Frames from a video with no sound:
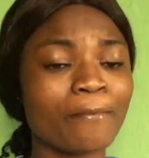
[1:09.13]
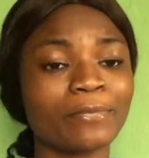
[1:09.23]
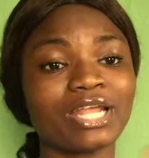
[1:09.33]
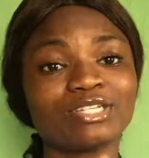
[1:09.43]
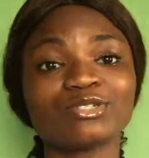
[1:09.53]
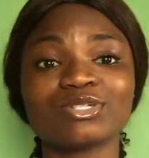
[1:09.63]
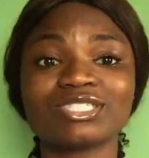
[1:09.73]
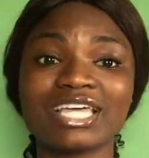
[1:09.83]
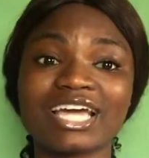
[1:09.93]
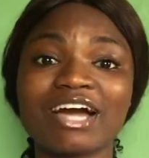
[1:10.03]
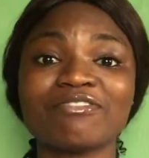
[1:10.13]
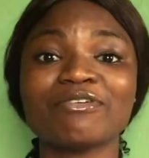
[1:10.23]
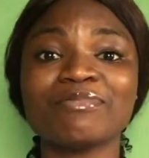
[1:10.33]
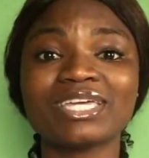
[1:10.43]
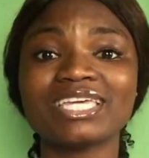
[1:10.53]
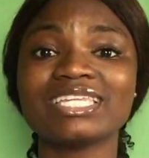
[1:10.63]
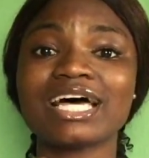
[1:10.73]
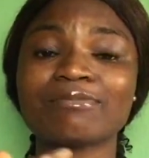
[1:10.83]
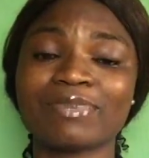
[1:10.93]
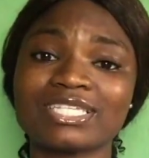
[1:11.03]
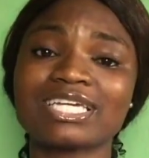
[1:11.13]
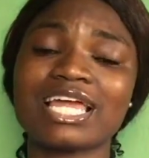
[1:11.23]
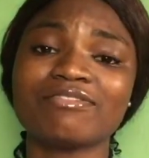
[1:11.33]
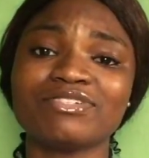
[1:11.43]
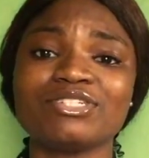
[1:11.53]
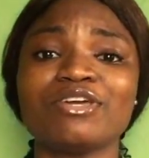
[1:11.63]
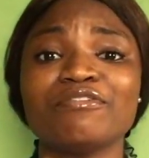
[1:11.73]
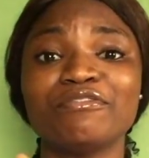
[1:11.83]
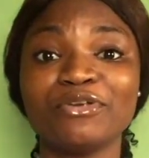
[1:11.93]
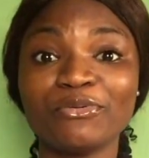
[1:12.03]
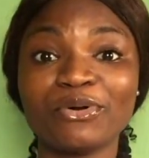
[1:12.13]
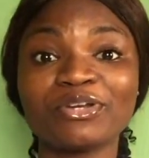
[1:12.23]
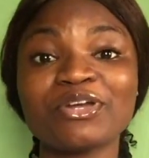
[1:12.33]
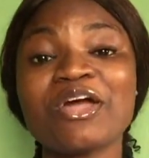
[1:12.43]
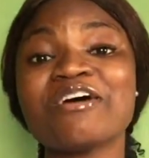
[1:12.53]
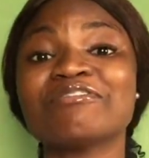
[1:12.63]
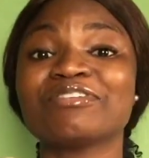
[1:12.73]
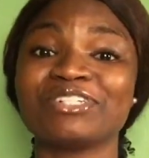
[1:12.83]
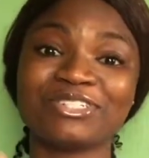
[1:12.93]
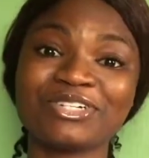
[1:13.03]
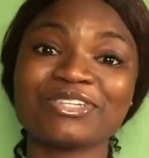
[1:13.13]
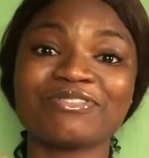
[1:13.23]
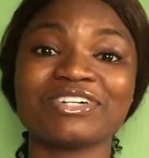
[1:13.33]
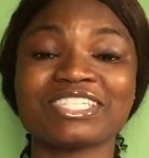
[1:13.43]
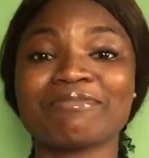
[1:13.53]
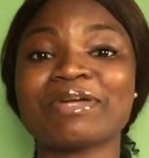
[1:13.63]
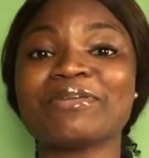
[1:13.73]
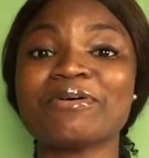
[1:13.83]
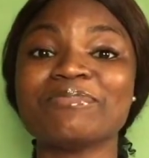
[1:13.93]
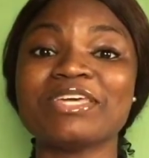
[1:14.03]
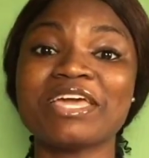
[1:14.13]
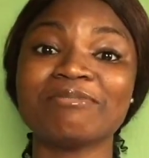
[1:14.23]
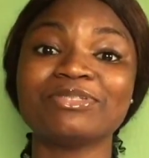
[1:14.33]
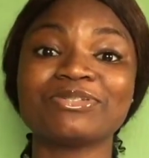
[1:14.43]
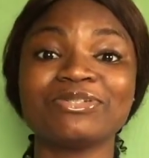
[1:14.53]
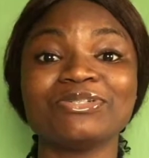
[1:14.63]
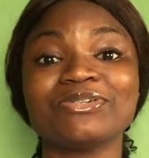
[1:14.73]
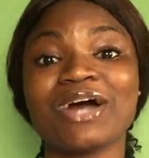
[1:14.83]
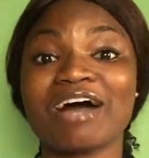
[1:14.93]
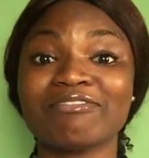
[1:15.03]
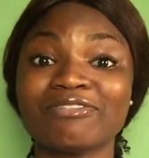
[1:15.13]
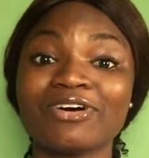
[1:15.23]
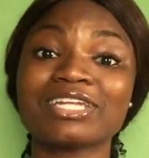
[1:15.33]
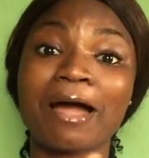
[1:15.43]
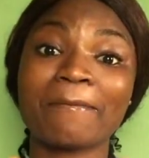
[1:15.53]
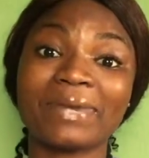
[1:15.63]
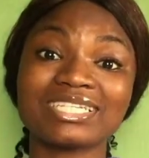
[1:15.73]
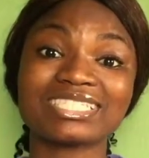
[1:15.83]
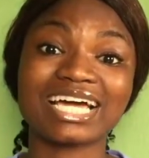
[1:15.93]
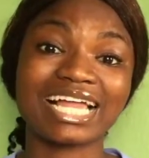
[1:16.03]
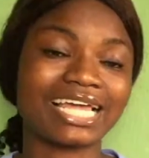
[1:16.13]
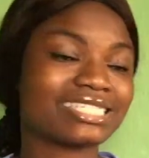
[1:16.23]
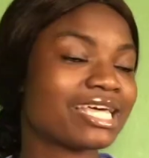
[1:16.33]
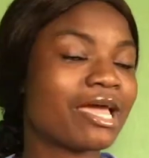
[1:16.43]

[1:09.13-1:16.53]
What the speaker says: But I just want to thank her for making that particular video a free one for those of us that might not be able to, you know, afford a master class.